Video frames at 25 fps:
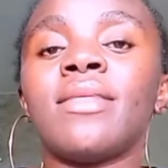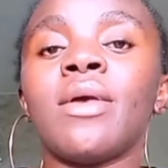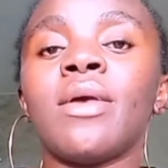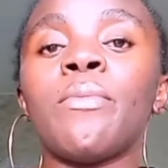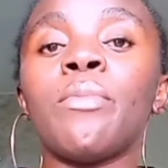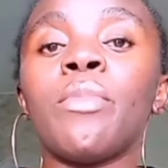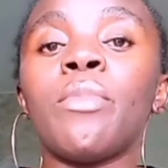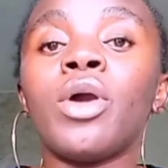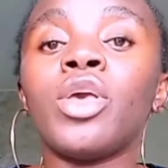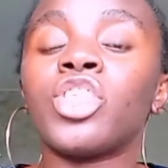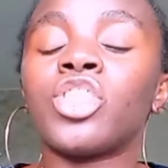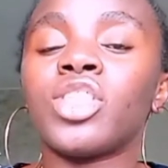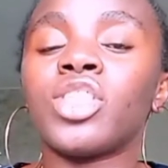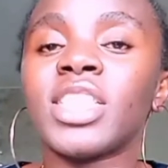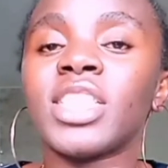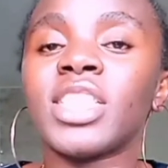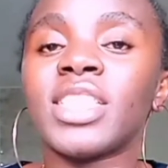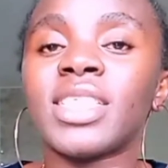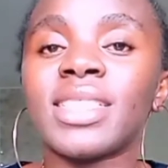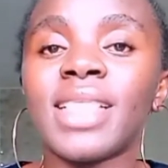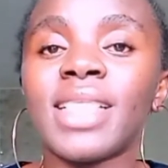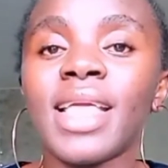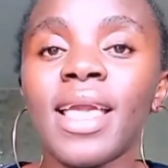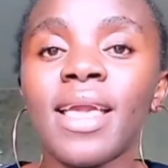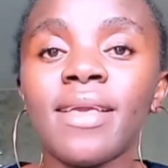the moisture
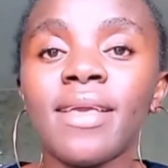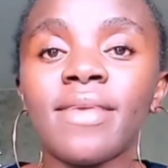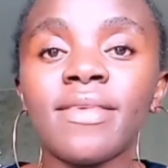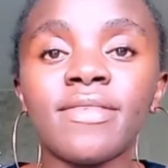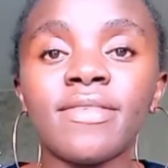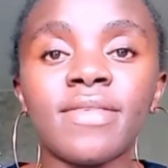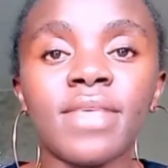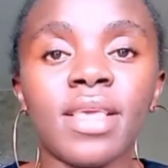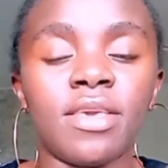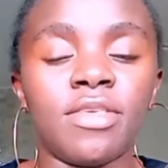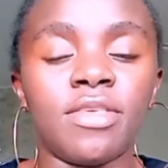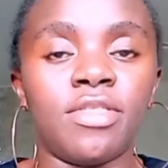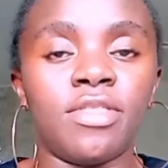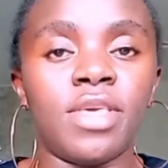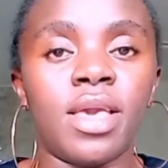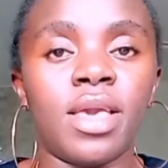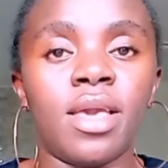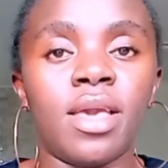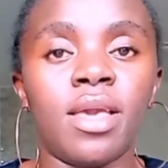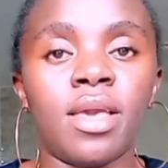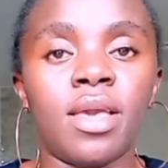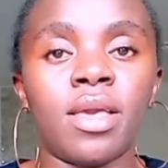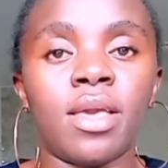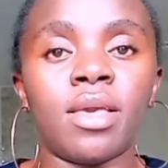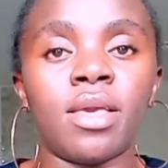stays in the
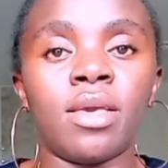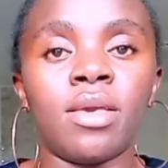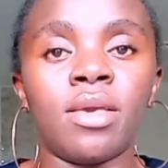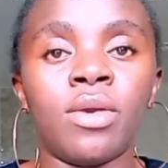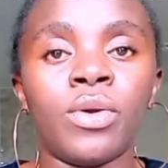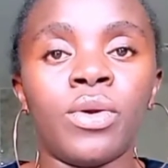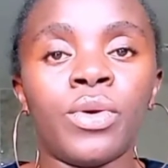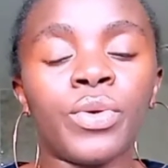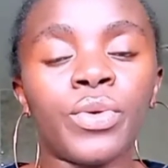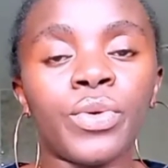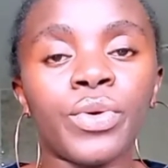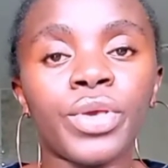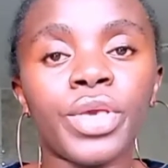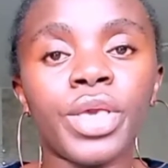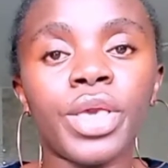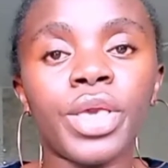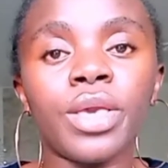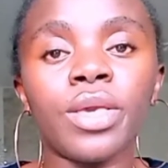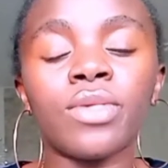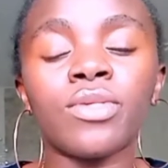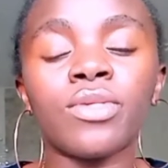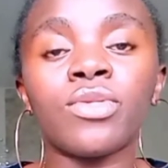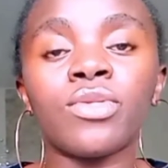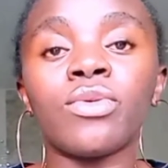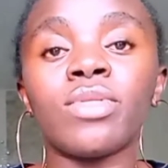hair.
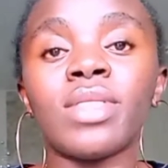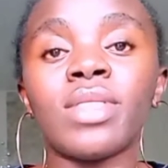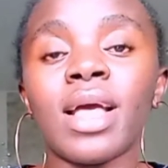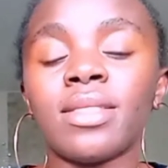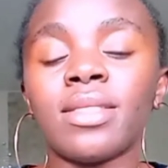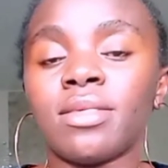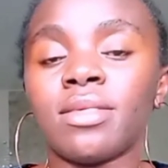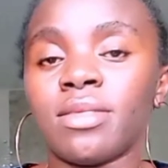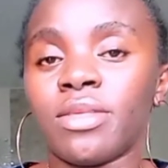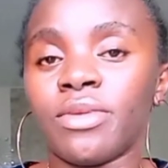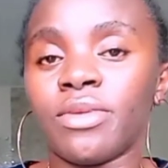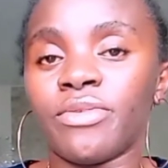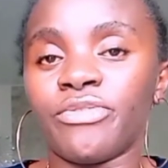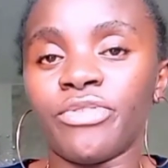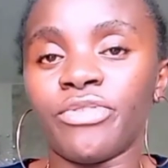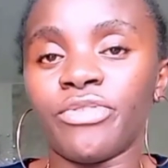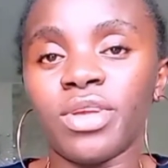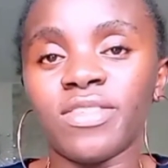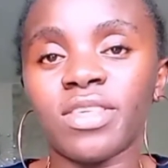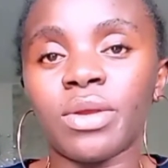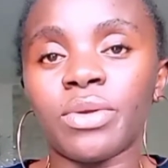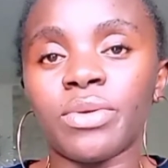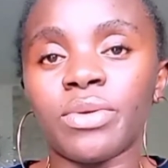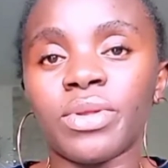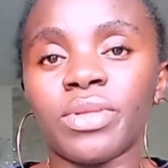Okay, so that is the
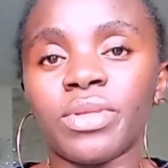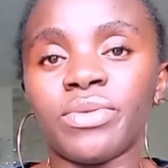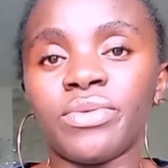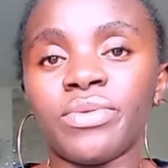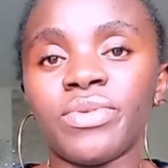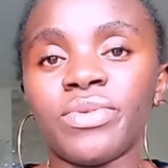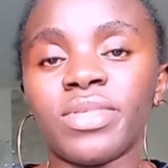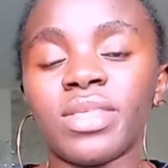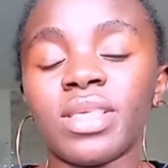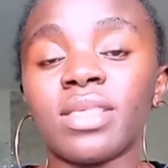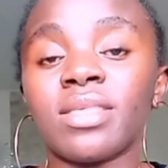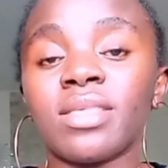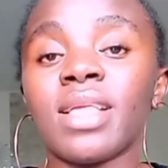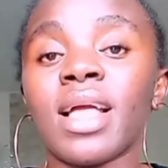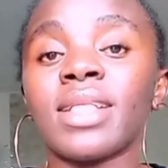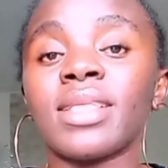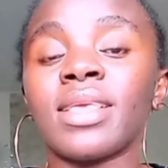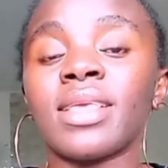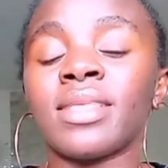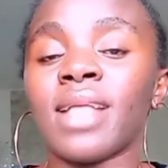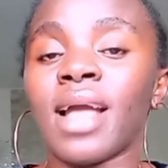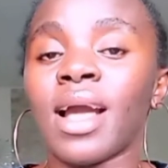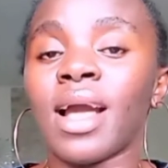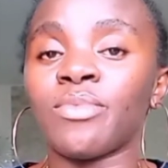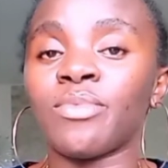first characteristics that
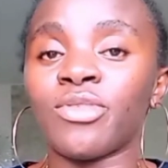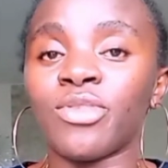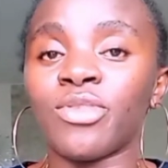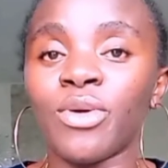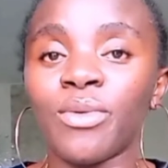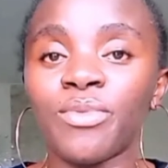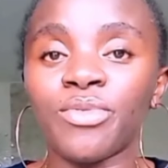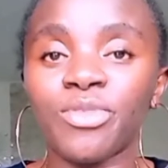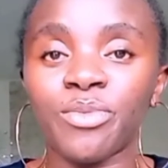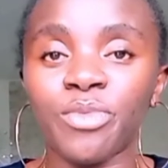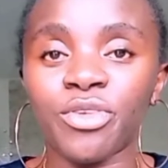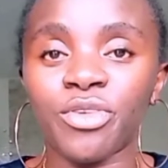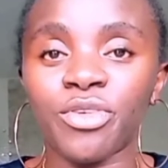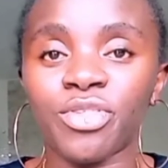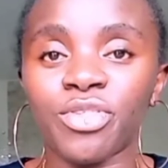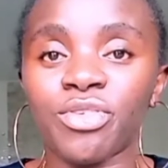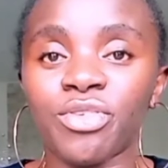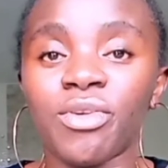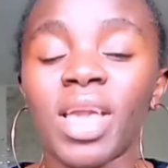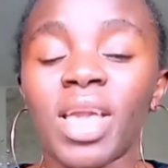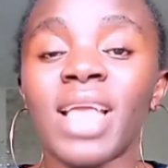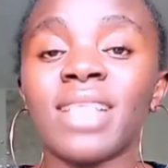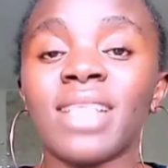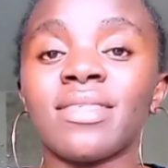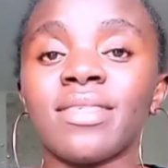it absorbs
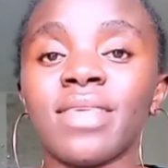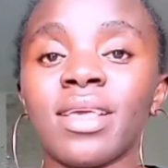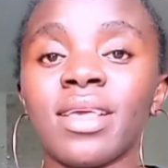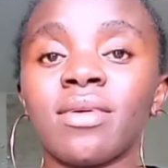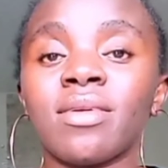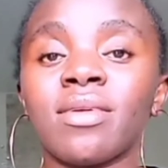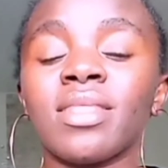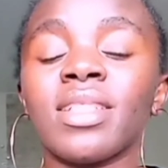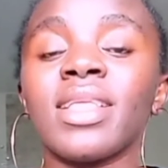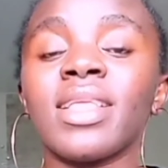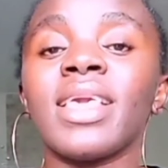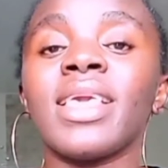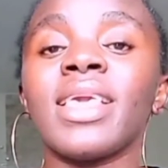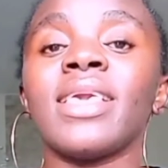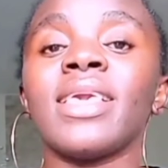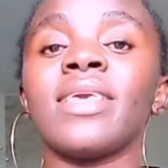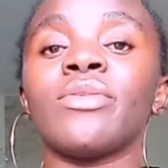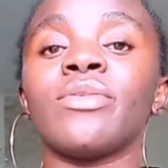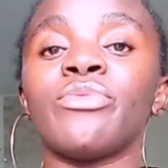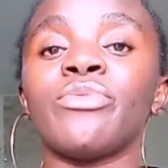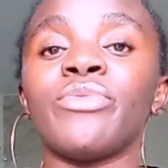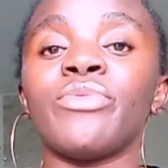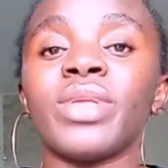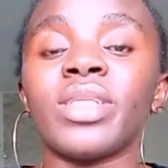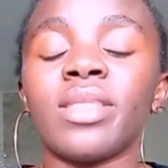moisture and secondly,
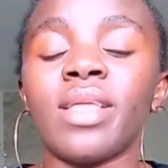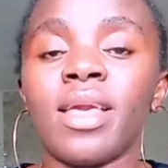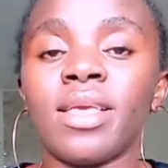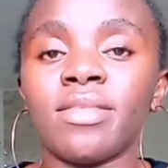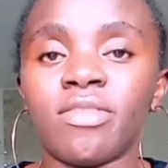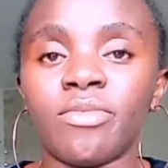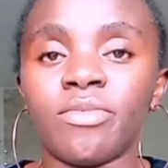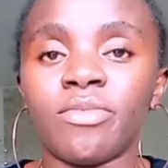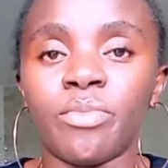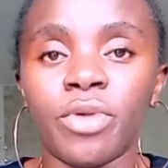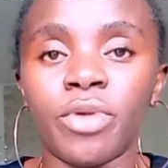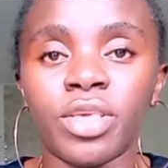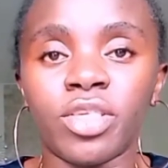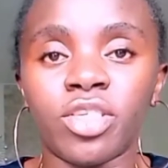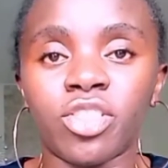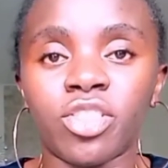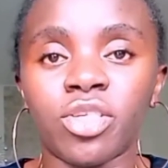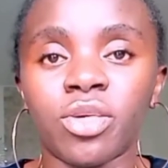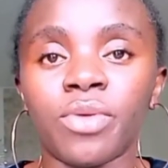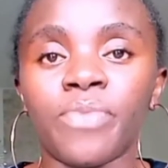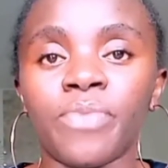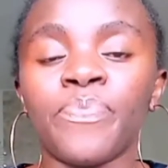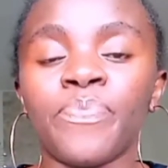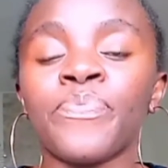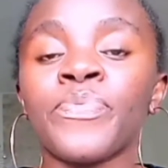it retains
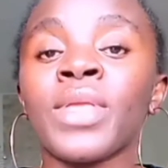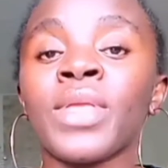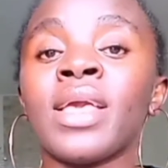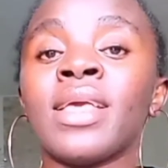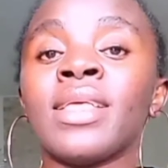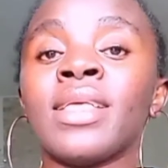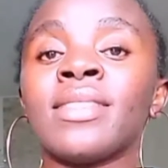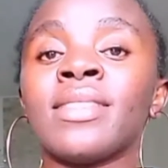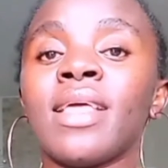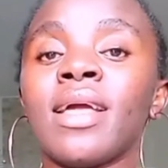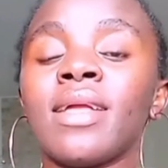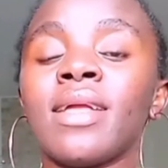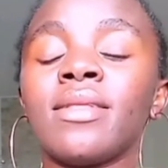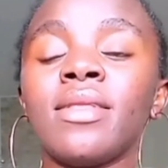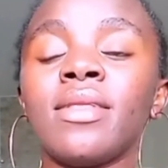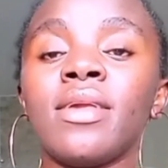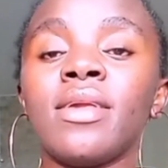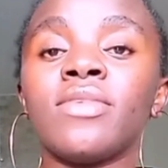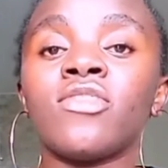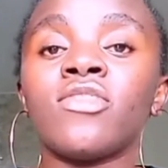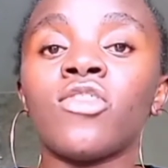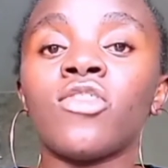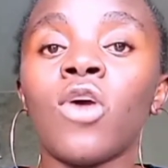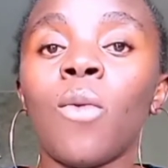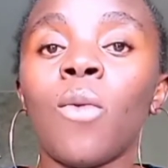moisture. Thirdly,
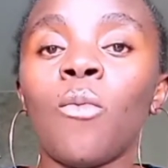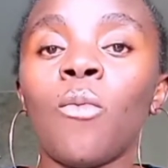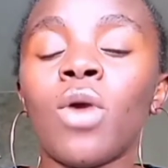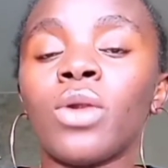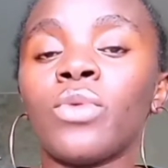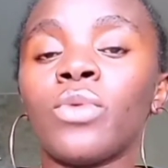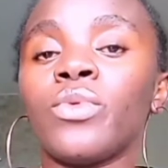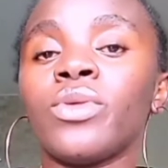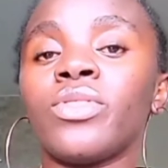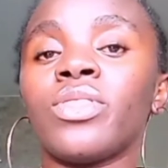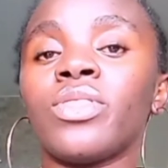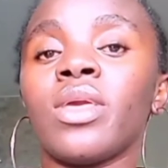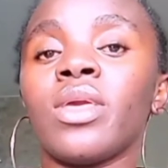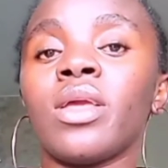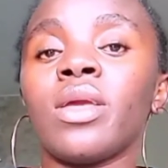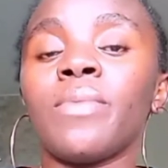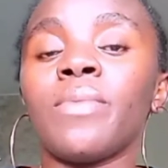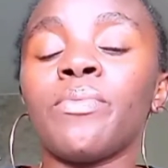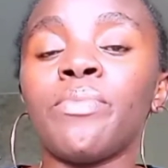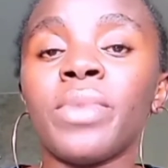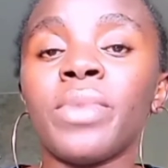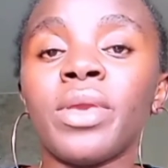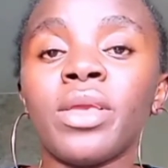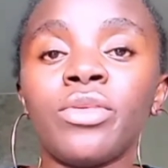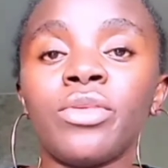someone with a
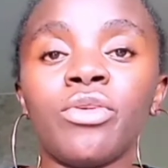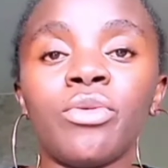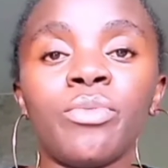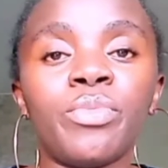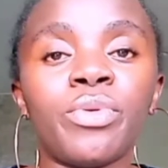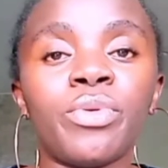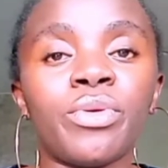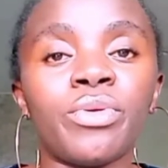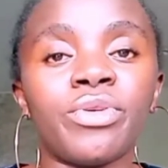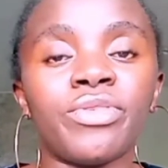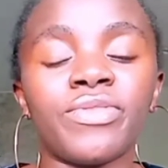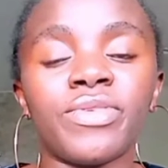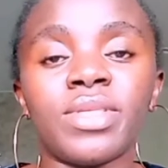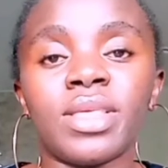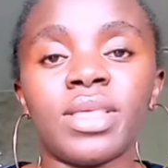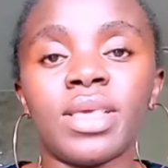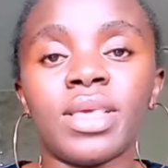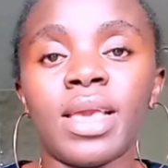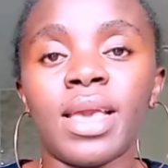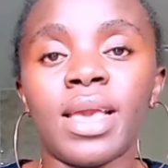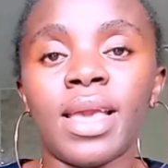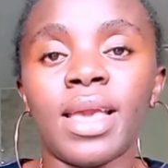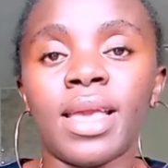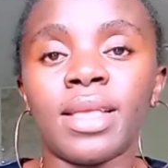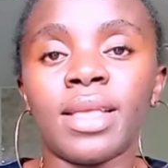medium
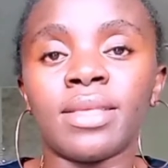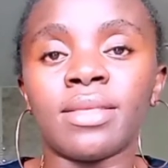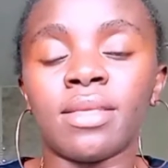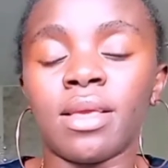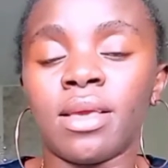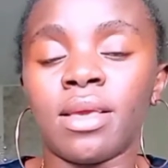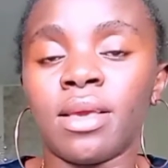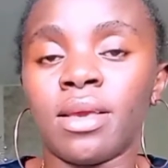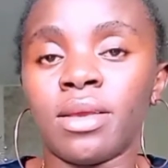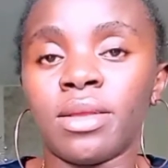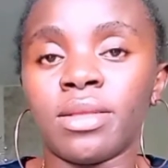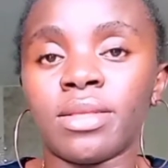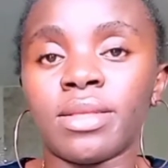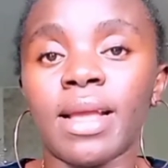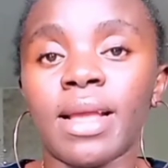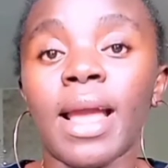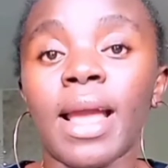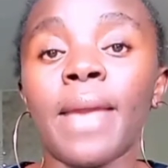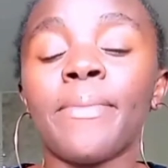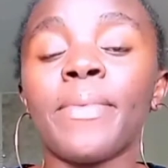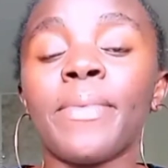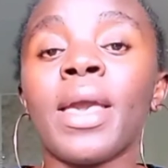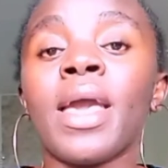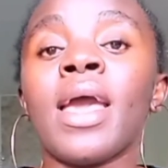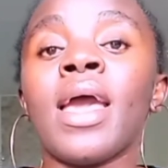porosity hair, hair
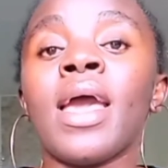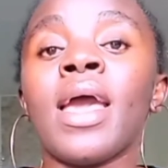type